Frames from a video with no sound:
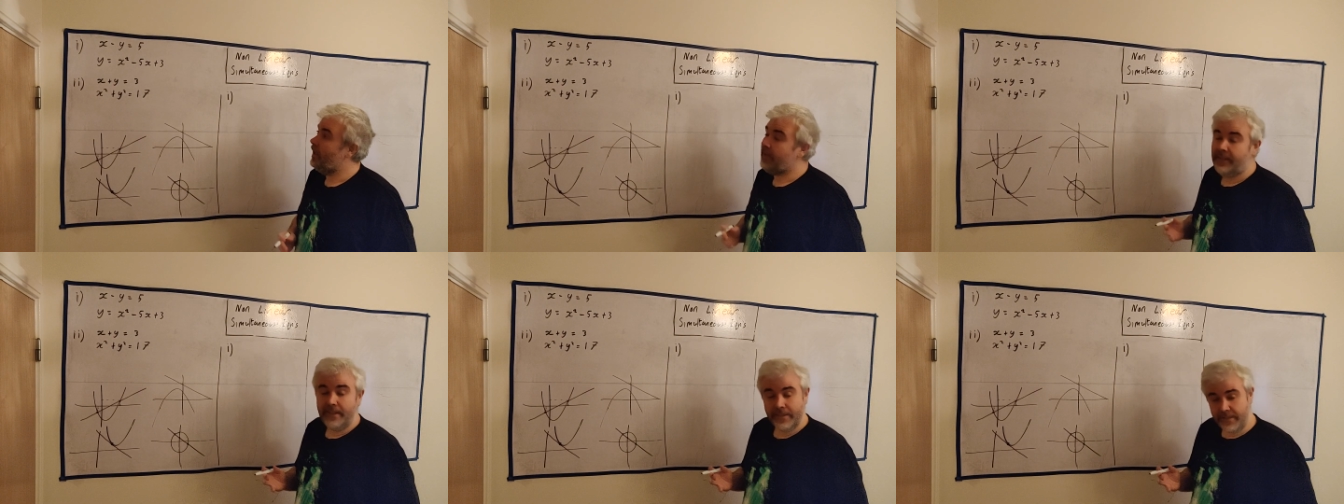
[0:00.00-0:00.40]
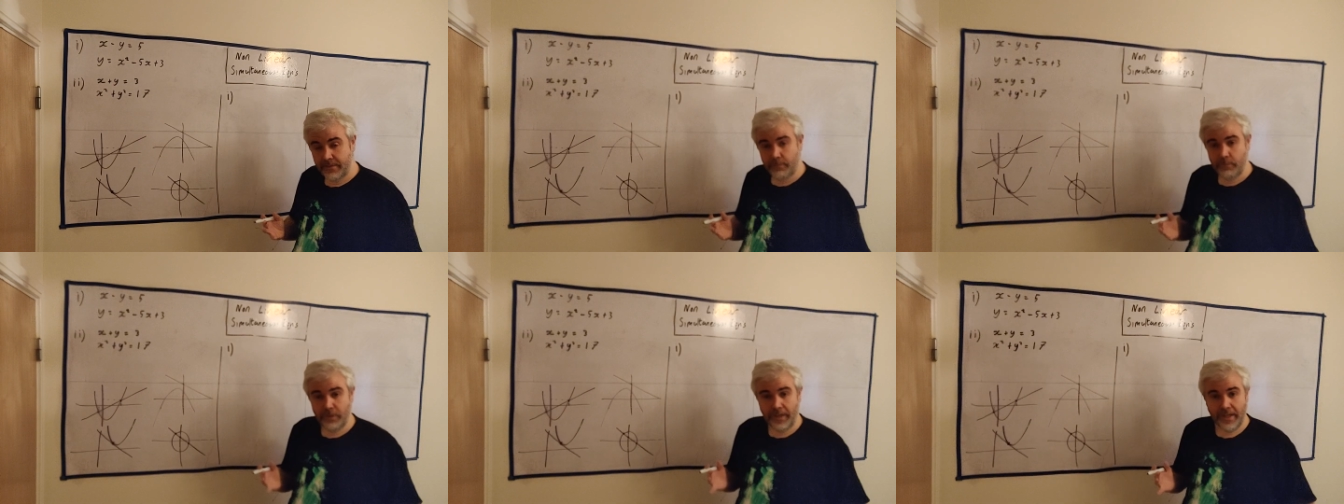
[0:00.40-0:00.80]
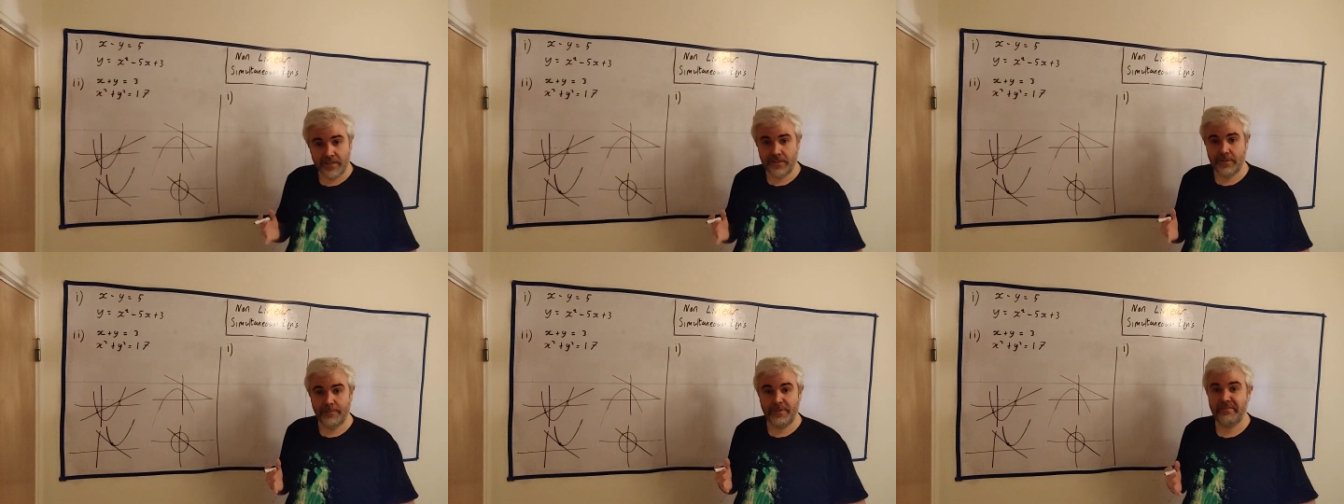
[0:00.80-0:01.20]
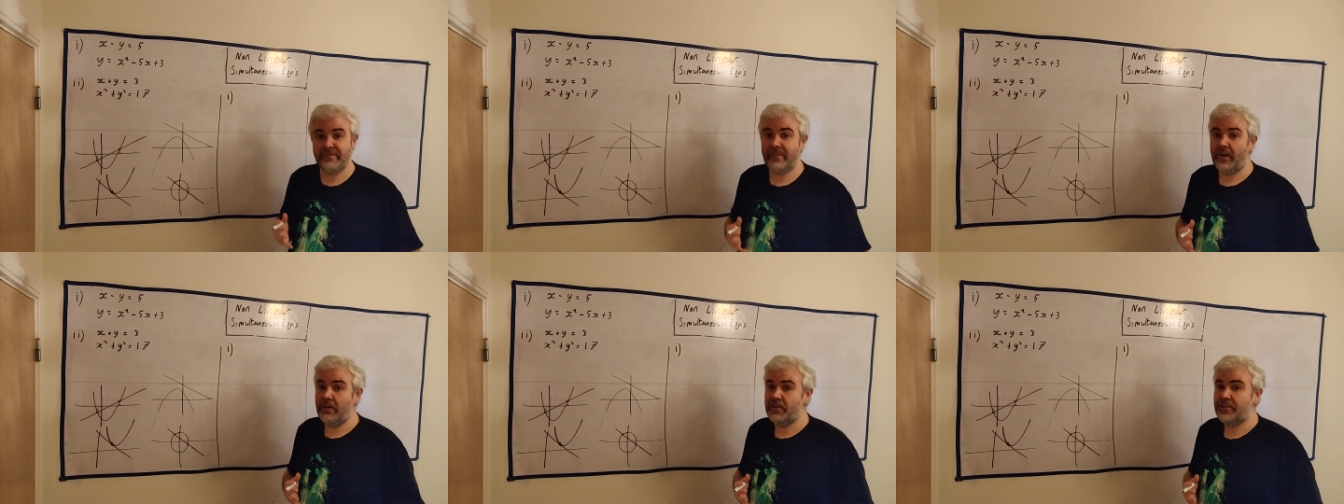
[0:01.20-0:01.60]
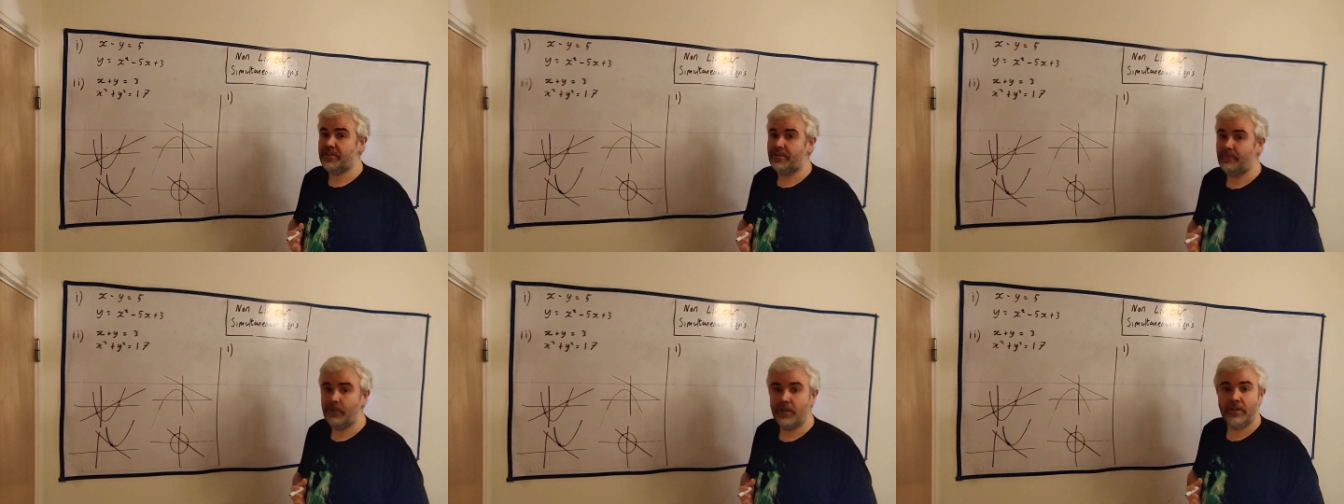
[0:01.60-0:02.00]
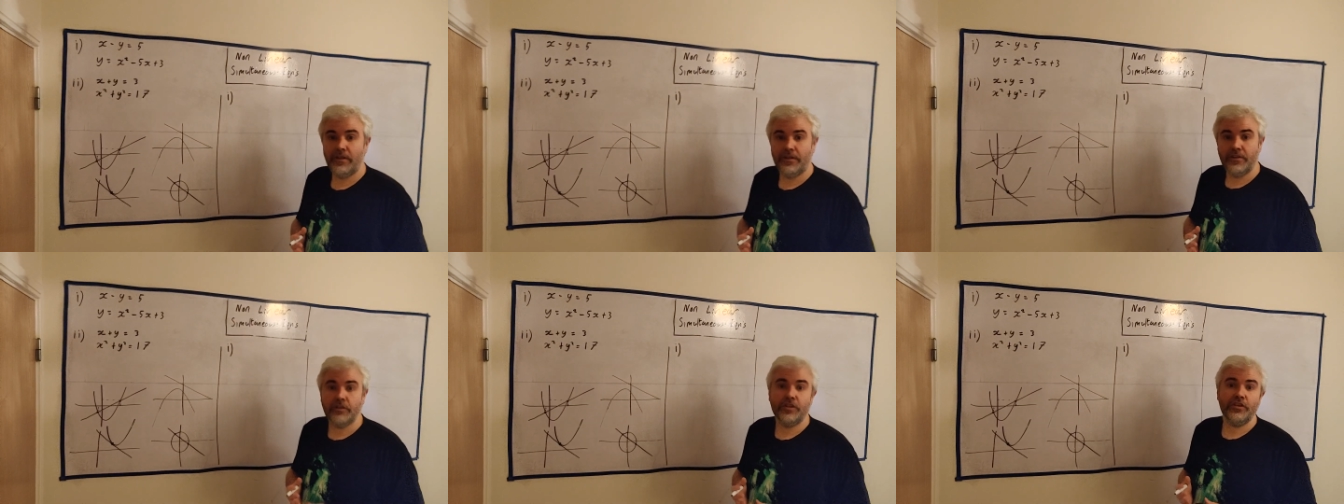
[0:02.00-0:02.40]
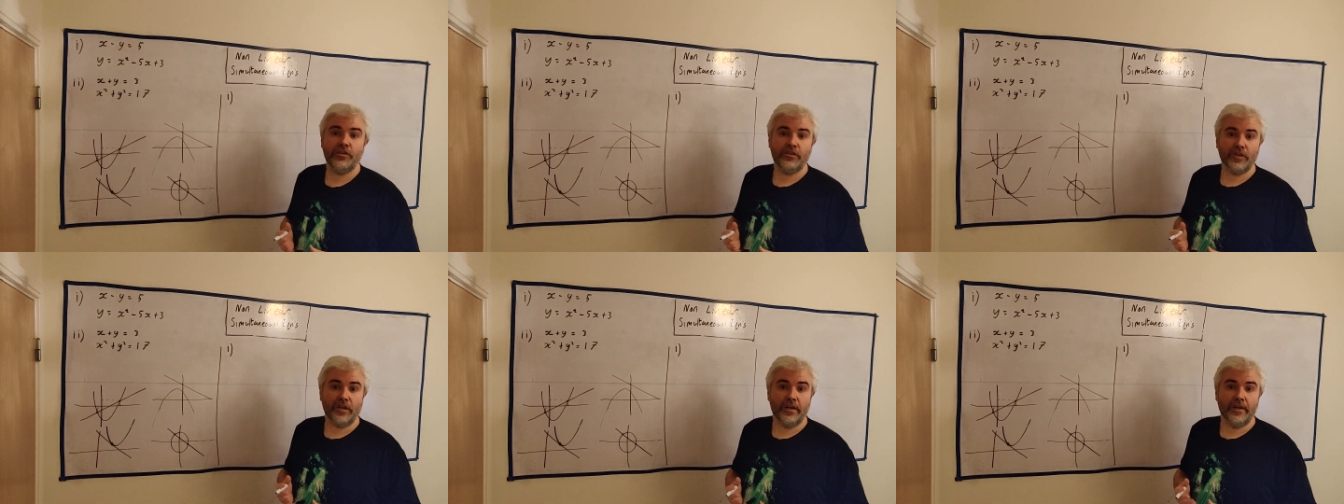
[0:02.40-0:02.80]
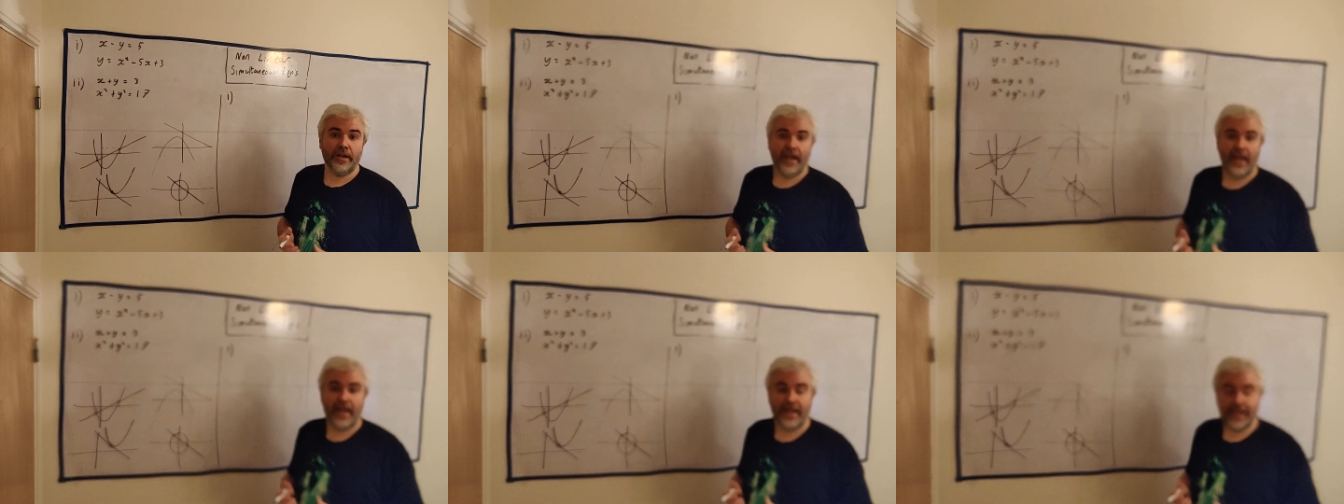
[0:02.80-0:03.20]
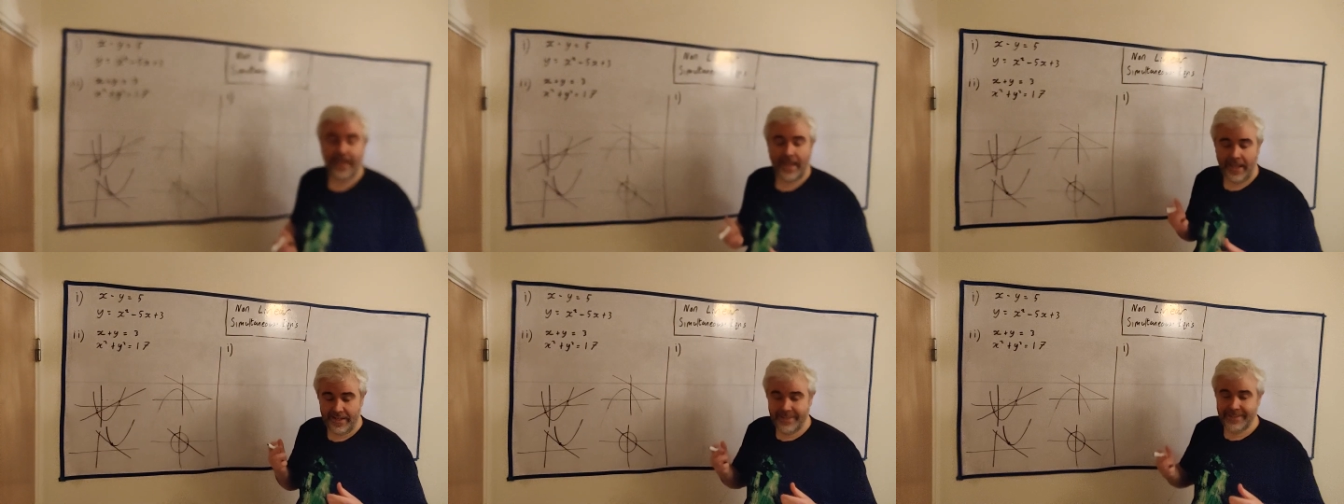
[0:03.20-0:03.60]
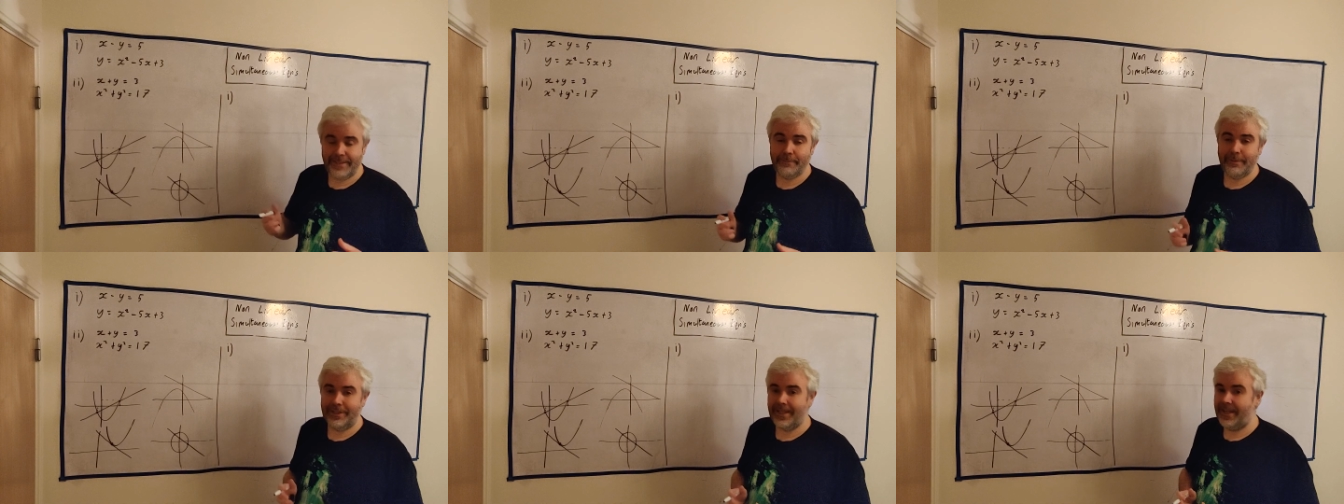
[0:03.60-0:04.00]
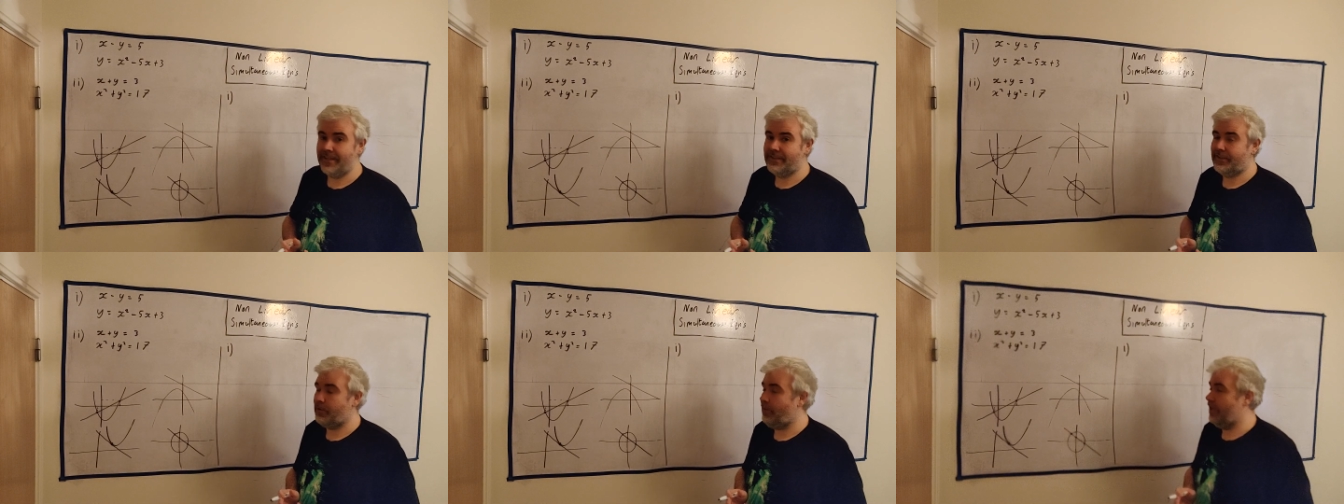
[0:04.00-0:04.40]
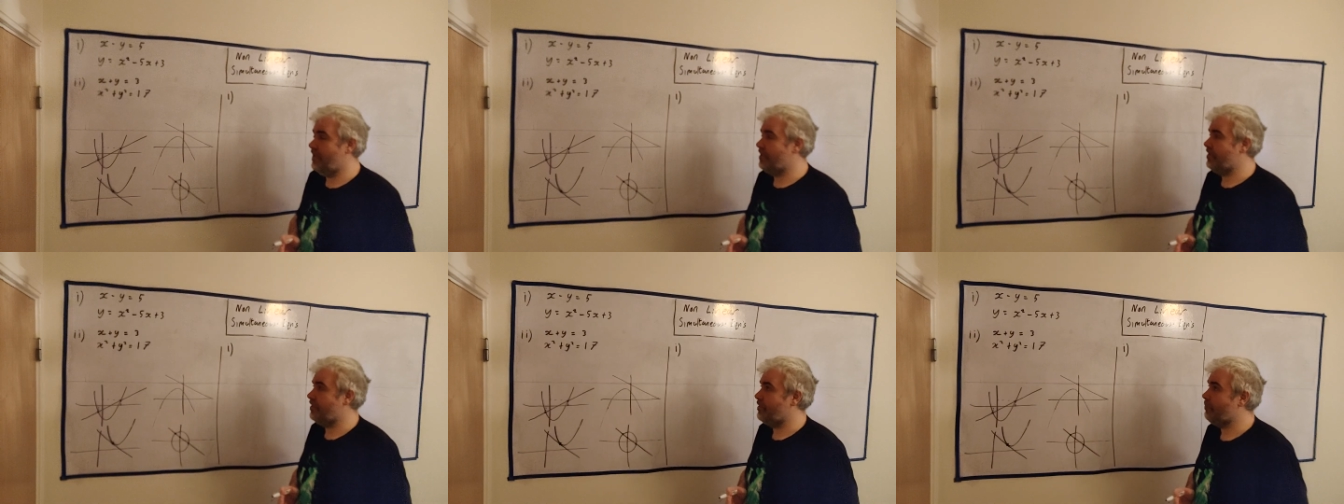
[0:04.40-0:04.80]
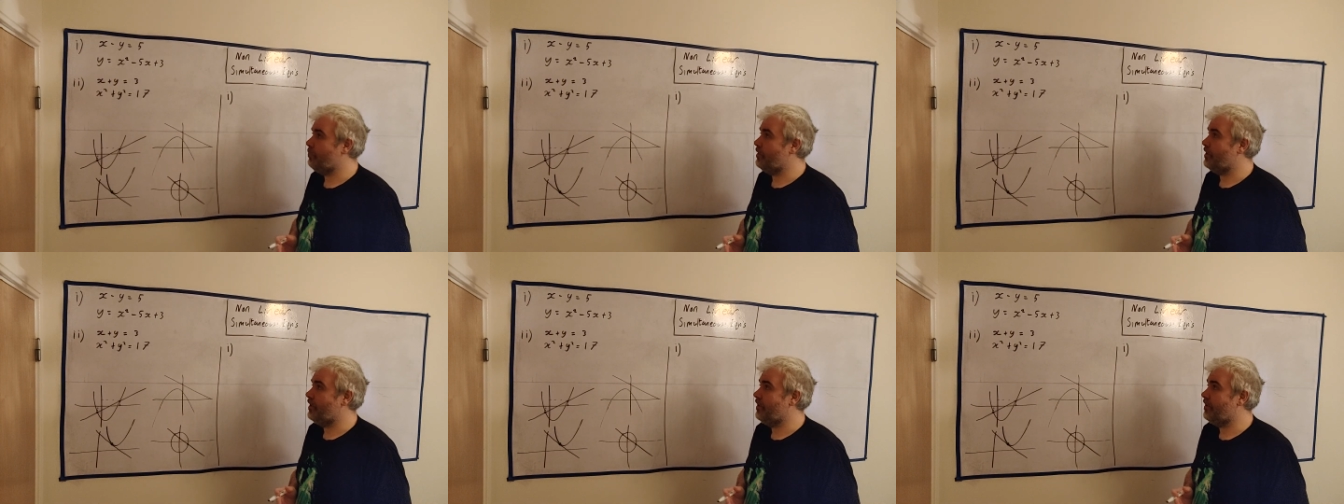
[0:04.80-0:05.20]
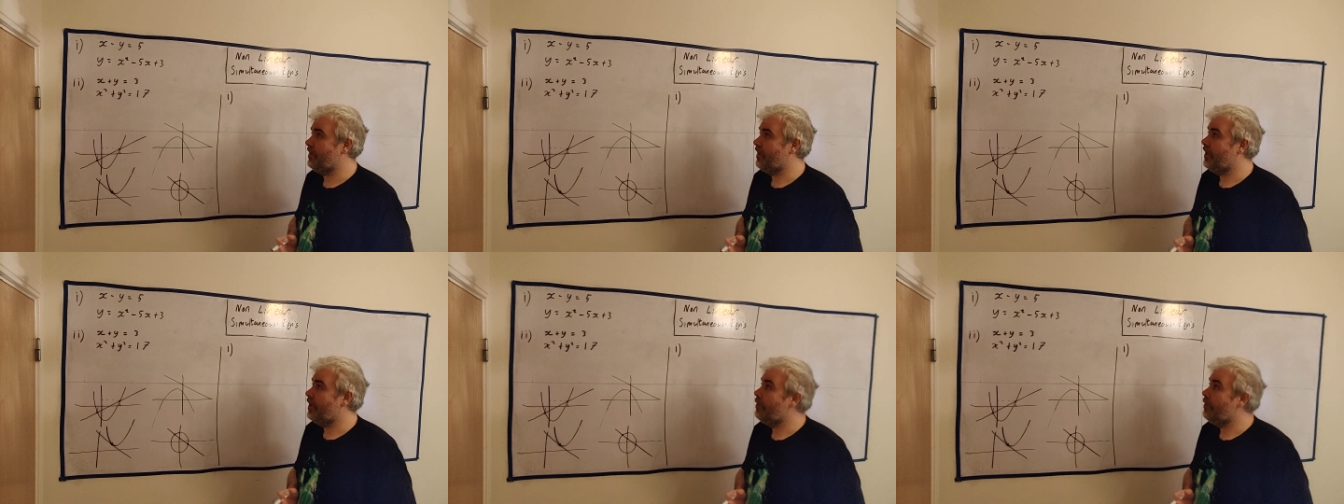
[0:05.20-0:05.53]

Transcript: This will actually be very similar to the other simultaneous equations we did,